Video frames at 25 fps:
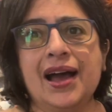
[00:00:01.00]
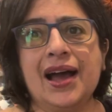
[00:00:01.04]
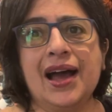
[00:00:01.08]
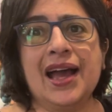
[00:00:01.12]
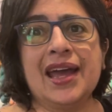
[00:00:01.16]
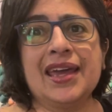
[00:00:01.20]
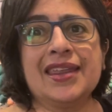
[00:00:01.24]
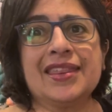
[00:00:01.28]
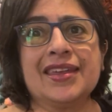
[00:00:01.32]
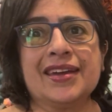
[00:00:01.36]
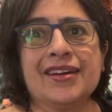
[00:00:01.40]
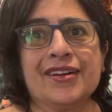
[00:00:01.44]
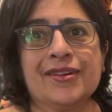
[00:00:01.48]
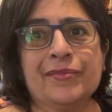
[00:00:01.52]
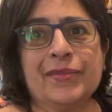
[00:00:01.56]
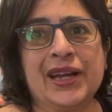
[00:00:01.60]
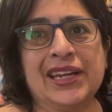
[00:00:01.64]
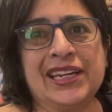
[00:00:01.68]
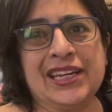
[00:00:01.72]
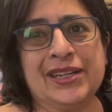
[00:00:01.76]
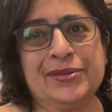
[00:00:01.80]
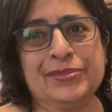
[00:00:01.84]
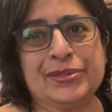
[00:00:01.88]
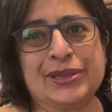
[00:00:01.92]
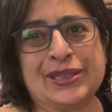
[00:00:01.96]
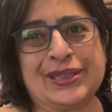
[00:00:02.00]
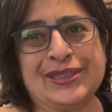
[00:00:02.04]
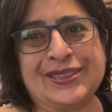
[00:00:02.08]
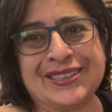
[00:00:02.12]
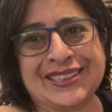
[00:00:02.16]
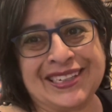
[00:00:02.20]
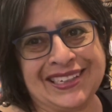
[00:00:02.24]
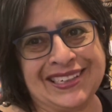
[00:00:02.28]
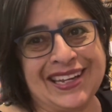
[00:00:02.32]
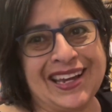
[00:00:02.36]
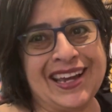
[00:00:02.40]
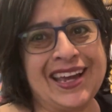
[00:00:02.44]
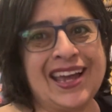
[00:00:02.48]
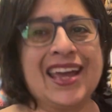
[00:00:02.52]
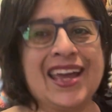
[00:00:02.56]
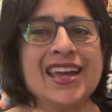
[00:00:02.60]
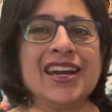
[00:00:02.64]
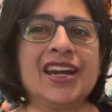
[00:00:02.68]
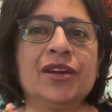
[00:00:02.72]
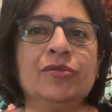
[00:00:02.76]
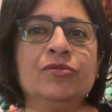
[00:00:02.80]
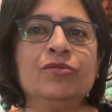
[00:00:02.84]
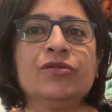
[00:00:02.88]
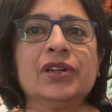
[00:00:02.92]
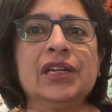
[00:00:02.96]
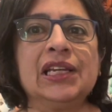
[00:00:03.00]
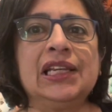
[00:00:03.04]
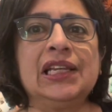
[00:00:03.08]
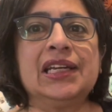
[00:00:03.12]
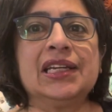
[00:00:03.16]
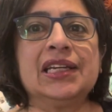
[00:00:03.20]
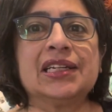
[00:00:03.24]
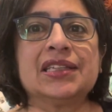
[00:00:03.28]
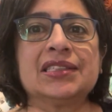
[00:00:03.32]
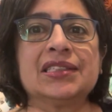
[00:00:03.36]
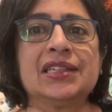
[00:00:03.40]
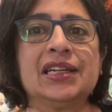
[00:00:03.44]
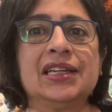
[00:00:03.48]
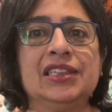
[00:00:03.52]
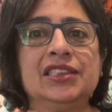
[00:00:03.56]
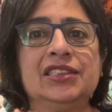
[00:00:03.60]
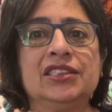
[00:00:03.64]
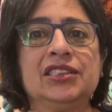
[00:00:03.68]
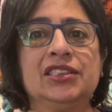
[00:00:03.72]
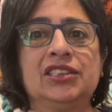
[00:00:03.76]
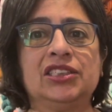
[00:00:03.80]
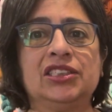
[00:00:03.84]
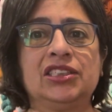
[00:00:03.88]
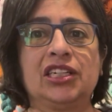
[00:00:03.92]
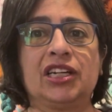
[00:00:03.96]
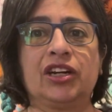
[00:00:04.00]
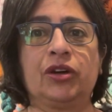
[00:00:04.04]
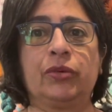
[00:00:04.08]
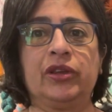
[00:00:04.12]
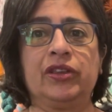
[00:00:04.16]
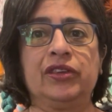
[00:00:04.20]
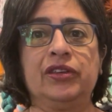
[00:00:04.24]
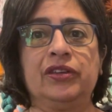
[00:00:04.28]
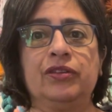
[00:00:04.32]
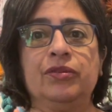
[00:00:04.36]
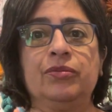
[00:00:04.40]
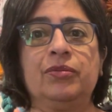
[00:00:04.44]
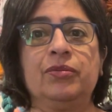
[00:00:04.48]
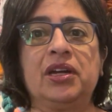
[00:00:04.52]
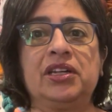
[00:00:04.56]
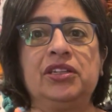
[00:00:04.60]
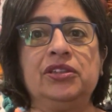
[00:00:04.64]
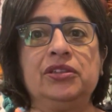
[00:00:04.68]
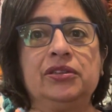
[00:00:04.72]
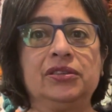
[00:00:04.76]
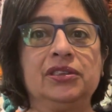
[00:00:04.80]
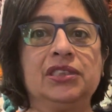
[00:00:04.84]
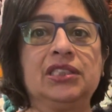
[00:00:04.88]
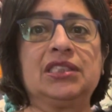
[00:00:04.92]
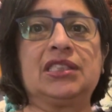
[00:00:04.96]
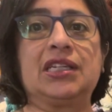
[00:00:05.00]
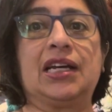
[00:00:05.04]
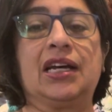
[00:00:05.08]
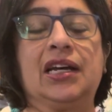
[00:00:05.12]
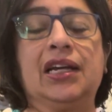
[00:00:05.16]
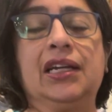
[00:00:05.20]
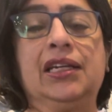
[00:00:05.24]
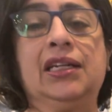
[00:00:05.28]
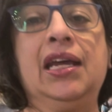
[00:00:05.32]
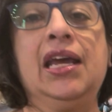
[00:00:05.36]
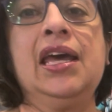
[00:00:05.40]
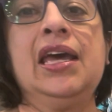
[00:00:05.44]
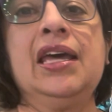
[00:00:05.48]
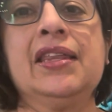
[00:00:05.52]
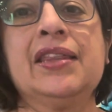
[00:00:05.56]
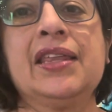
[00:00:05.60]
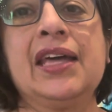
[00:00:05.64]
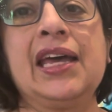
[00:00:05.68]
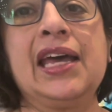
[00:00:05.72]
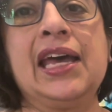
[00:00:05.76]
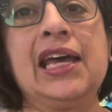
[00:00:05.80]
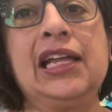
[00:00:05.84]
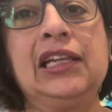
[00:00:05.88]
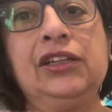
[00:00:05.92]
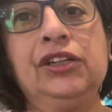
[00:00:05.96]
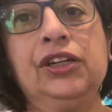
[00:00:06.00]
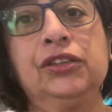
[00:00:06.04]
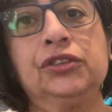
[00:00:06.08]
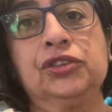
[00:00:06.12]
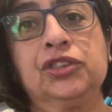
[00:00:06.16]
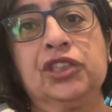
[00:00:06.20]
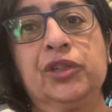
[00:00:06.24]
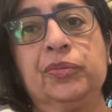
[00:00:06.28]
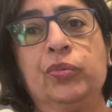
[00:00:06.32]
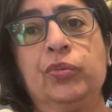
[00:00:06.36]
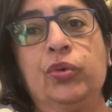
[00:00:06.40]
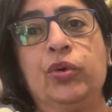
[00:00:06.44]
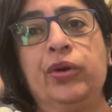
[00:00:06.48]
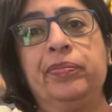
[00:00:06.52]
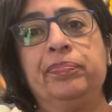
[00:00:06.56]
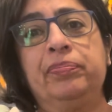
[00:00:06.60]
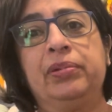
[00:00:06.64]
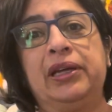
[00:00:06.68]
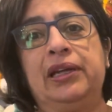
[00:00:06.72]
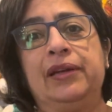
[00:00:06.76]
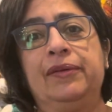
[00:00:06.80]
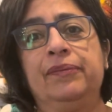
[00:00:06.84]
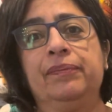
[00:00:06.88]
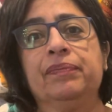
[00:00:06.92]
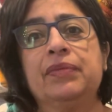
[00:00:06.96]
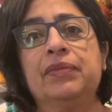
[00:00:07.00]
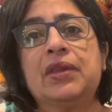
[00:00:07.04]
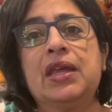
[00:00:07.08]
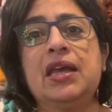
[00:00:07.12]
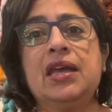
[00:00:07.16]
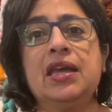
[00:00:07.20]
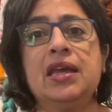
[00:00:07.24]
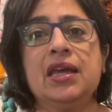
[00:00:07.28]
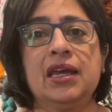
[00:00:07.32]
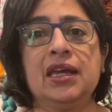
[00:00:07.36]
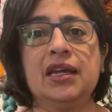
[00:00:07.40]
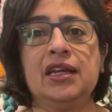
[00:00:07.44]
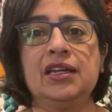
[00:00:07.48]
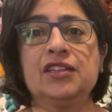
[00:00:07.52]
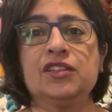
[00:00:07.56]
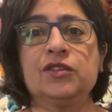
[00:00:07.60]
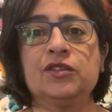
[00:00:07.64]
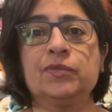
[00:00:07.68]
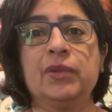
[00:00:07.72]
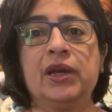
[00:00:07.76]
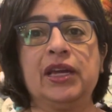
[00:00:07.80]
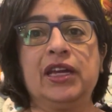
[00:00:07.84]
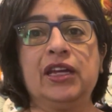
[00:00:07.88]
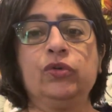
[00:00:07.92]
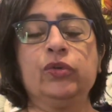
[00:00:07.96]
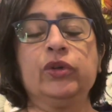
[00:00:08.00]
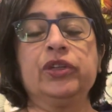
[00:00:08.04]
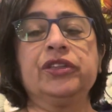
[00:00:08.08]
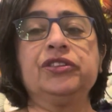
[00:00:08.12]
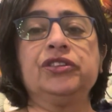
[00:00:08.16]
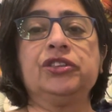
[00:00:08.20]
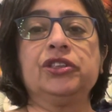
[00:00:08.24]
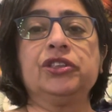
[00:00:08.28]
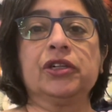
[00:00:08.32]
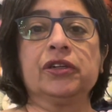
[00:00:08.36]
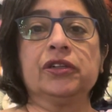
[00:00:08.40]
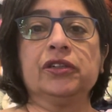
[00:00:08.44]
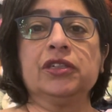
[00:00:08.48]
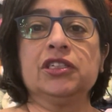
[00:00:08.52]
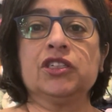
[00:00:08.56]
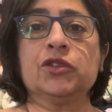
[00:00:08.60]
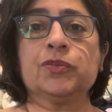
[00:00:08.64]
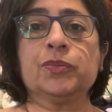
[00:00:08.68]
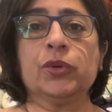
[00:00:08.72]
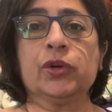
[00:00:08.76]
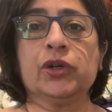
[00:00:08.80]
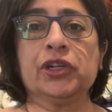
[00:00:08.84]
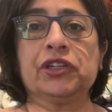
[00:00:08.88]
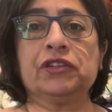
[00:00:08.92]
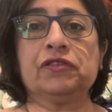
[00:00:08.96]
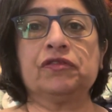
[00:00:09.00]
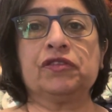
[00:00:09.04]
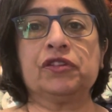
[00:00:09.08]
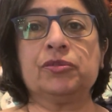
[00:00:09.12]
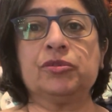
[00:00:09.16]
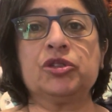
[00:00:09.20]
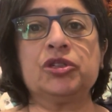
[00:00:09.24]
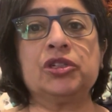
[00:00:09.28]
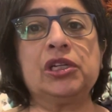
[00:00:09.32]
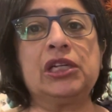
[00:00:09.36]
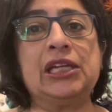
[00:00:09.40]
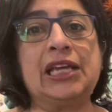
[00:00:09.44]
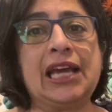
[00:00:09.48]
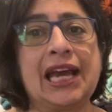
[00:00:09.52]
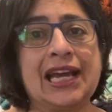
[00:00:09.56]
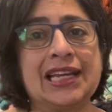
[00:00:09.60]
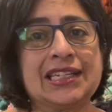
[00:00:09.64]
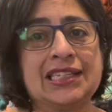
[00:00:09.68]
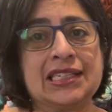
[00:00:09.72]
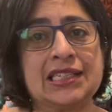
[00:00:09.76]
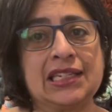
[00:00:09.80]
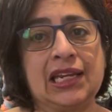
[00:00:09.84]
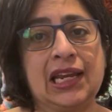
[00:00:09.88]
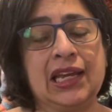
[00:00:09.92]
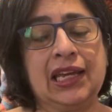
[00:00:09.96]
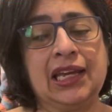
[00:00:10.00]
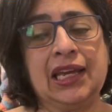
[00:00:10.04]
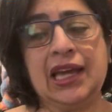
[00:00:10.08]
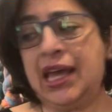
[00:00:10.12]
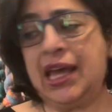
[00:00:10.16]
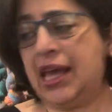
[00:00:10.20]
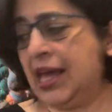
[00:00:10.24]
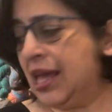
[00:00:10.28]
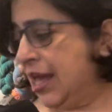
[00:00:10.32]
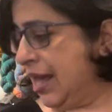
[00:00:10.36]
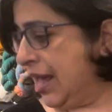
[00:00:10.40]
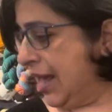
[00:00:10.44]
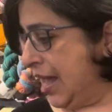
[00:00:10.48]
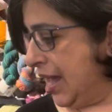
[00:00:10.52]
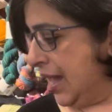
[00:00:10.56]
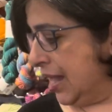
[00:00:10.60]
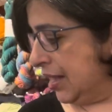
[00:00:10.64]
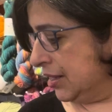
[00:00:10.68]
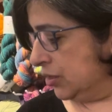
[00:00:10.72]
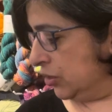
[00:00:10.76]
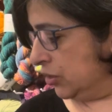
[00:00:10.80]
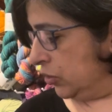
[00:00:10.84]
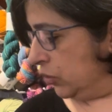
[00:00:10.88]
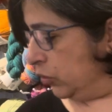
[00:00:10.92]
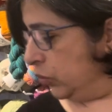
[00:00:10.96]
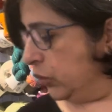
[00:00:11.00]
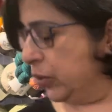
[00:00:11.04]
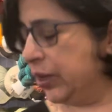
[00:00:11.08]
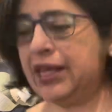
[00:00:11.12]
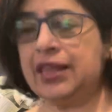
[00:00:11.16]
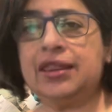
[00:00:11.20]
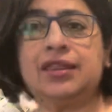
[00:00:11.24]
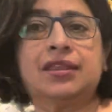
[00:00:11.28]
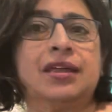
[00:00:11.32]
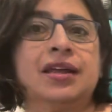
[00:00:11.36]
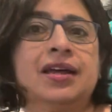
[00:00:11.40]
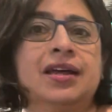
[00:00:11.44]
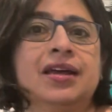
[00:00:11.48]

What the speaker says: Hi there, my name's Lucinda, and I'm really excited to share with you my new design, the HelioTRIP Huipil. It is made with Journey Sport from Julie Asselin and with